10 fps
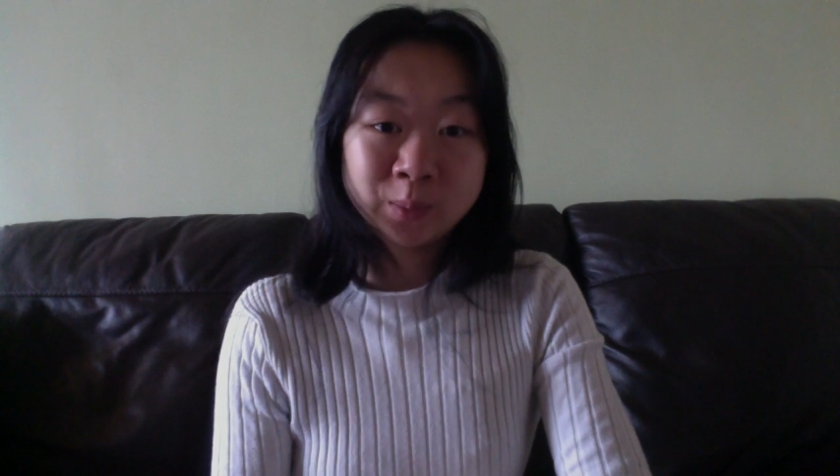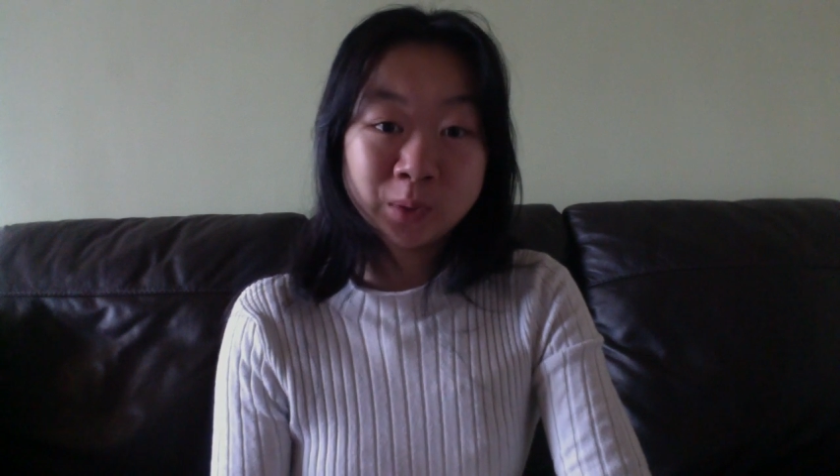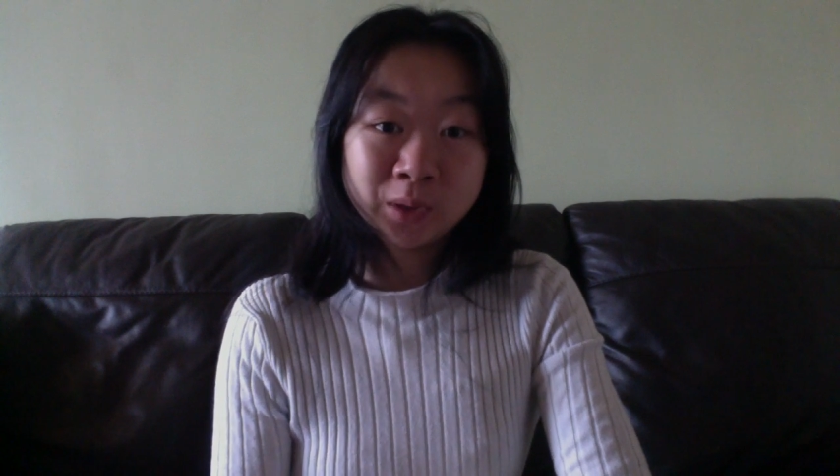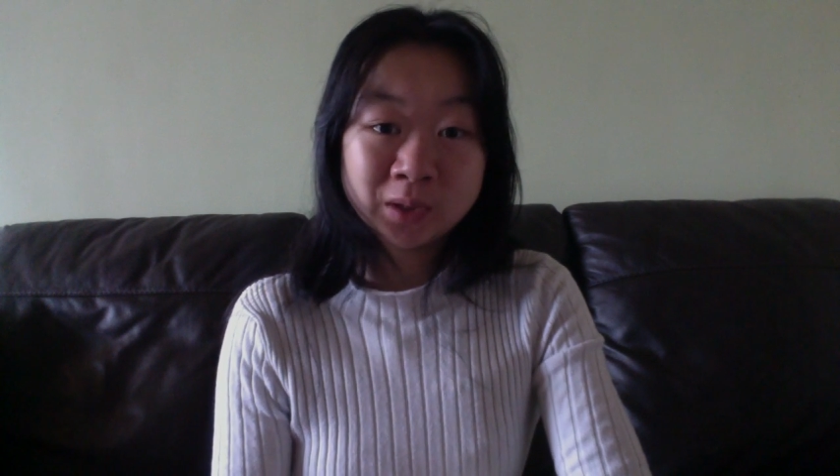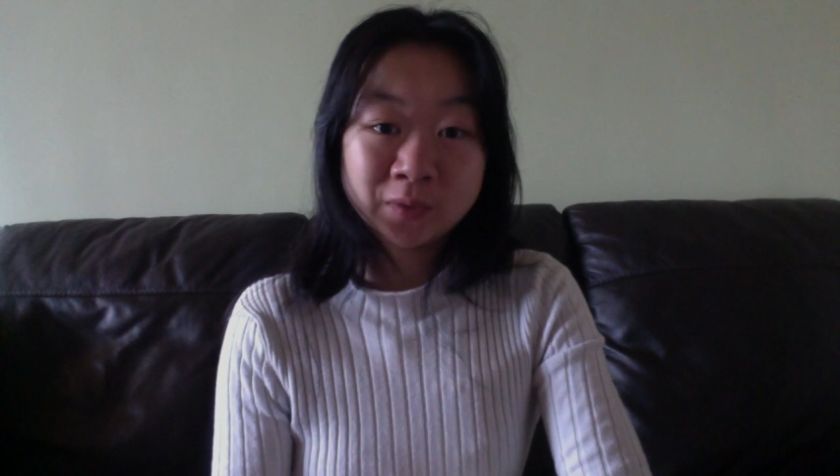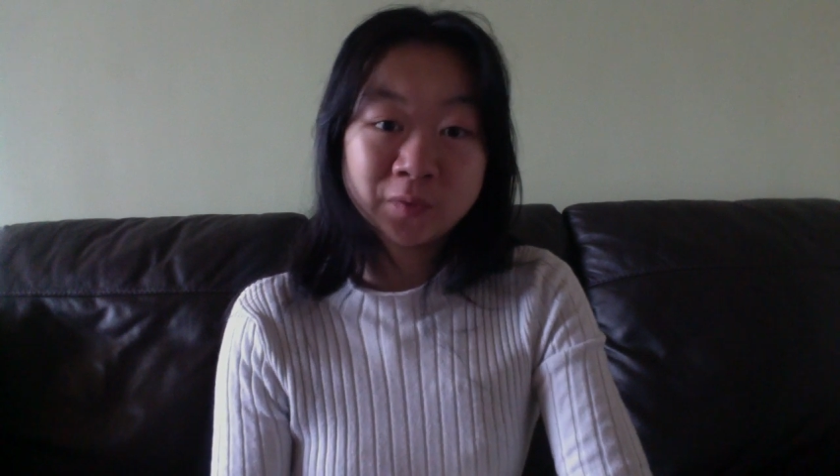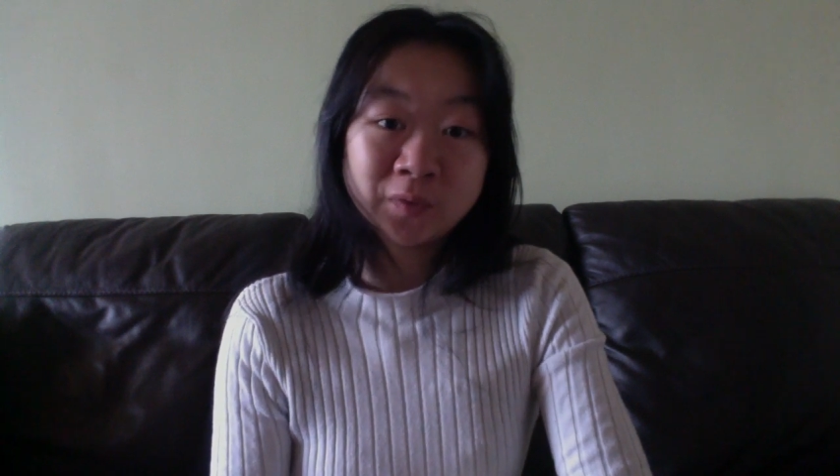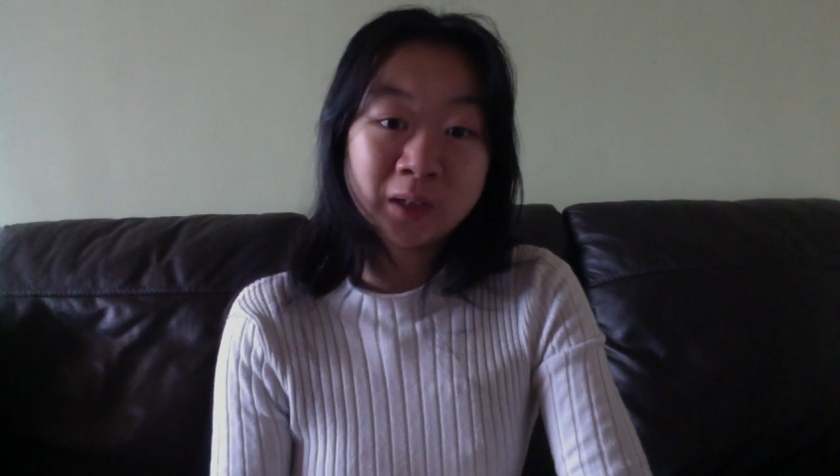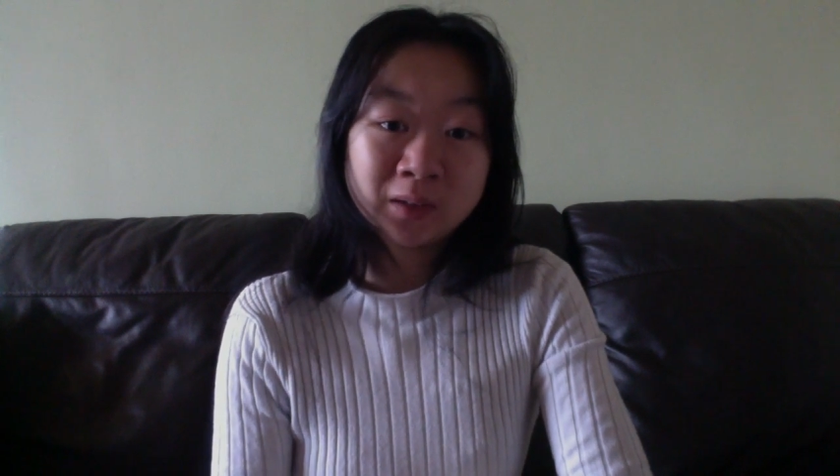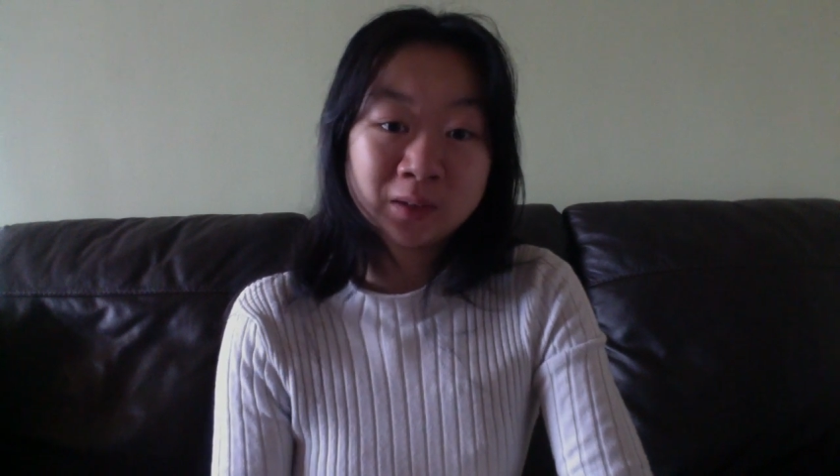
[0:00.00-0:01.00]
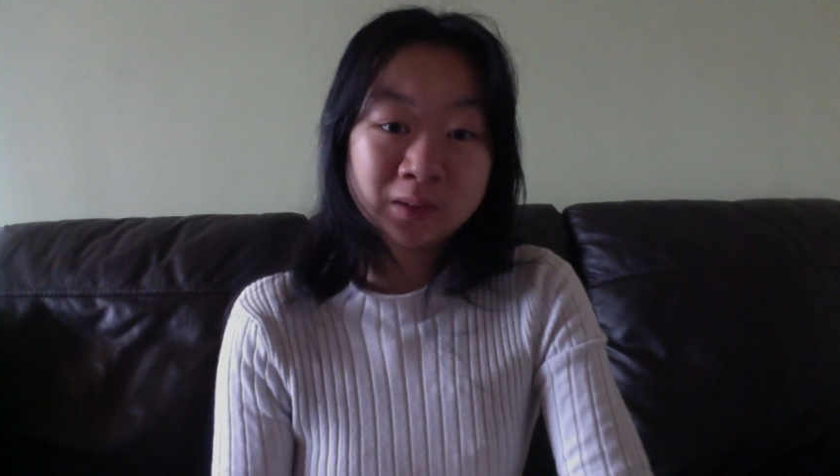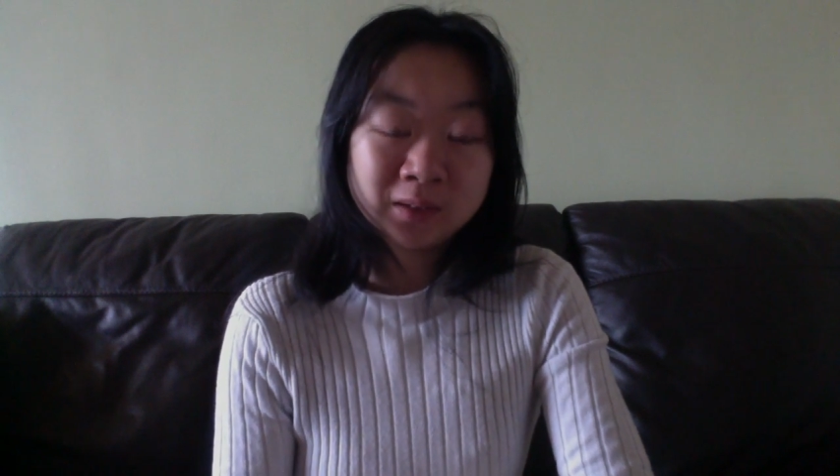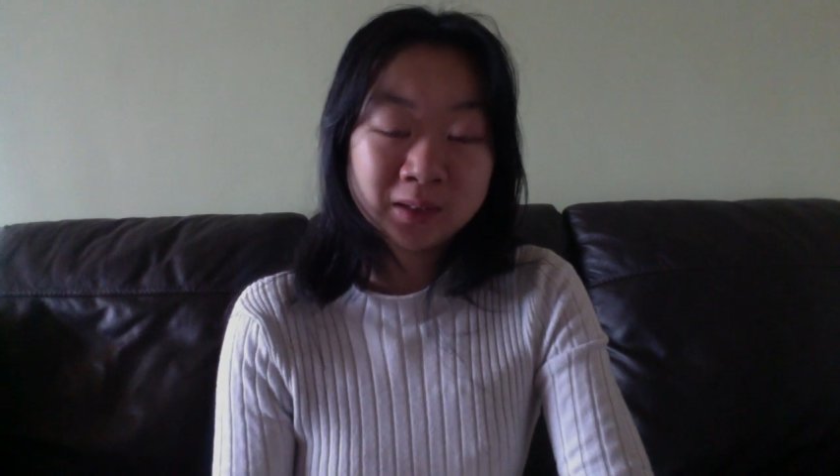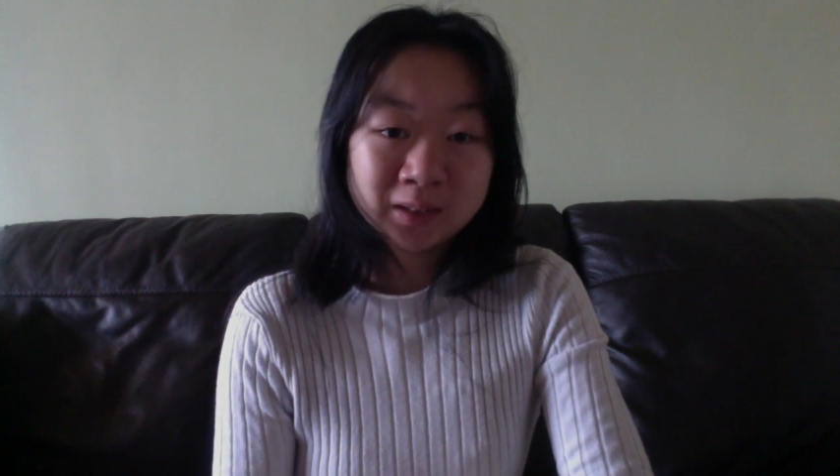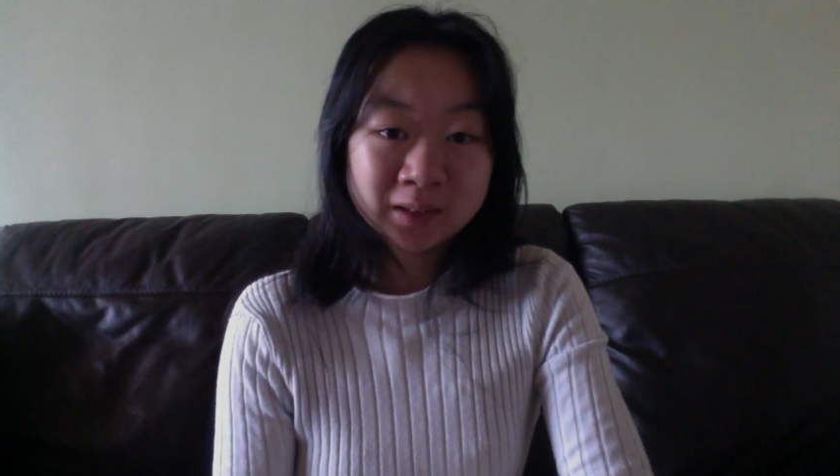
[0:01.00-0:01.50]
words fail
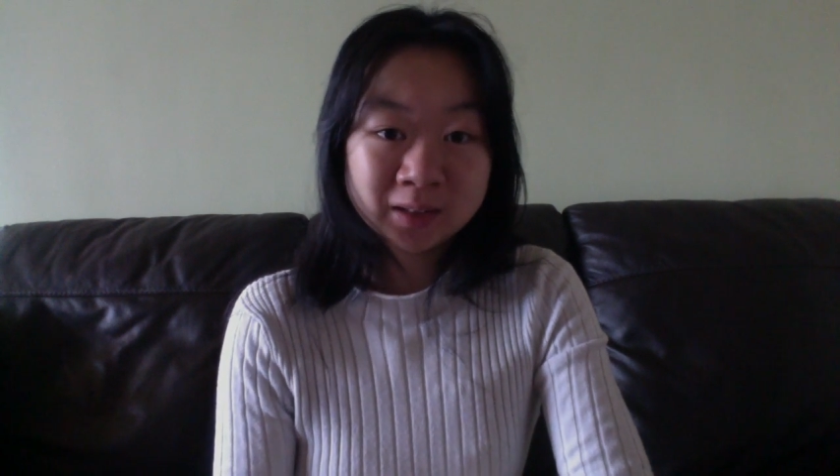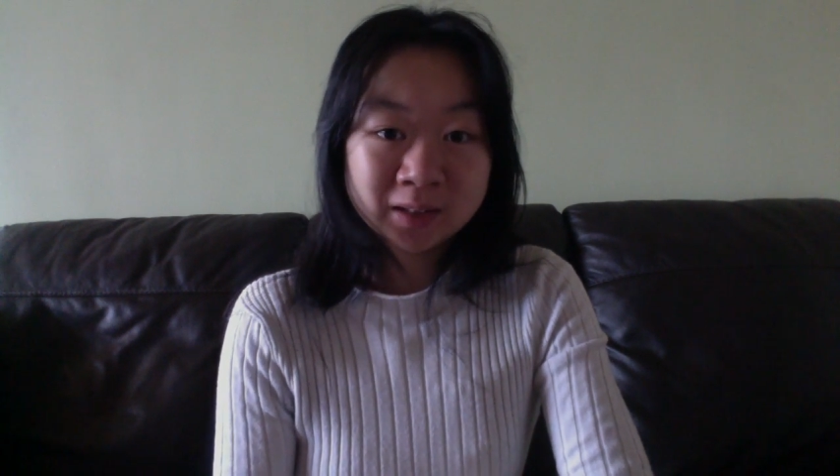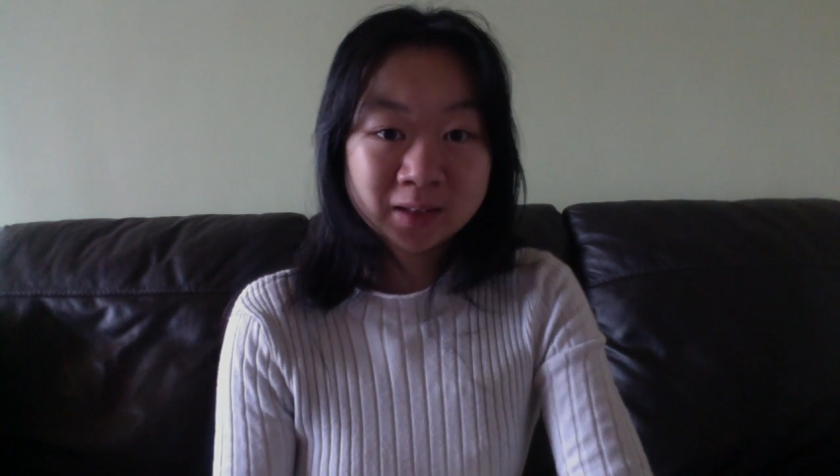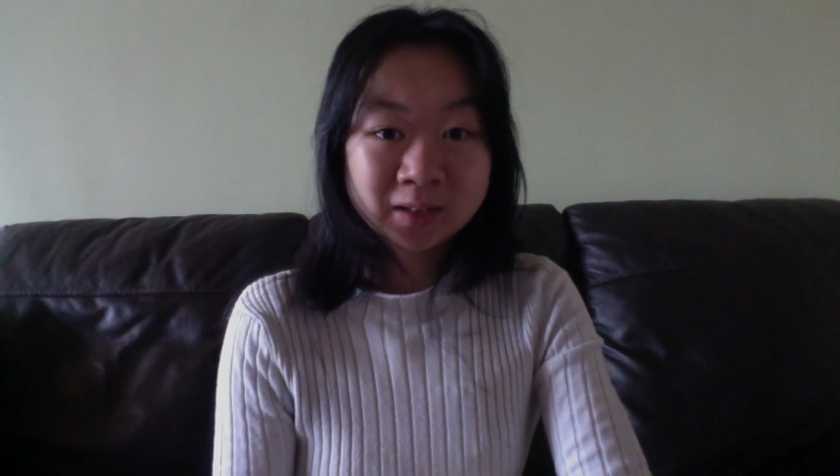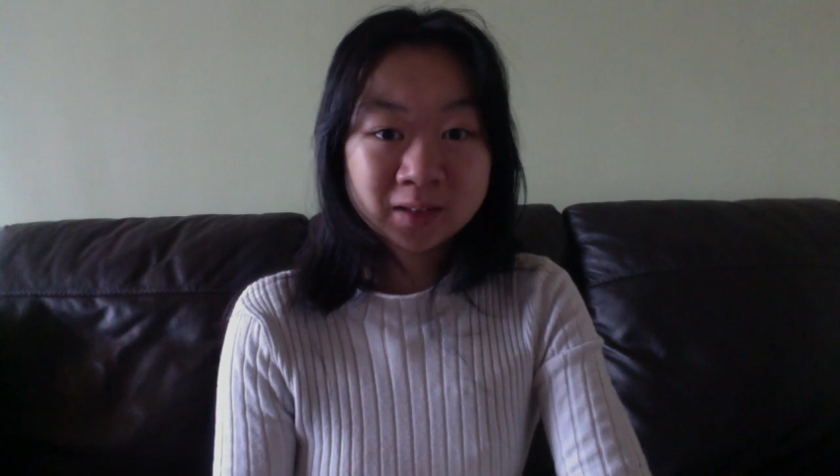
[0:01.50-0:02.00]
us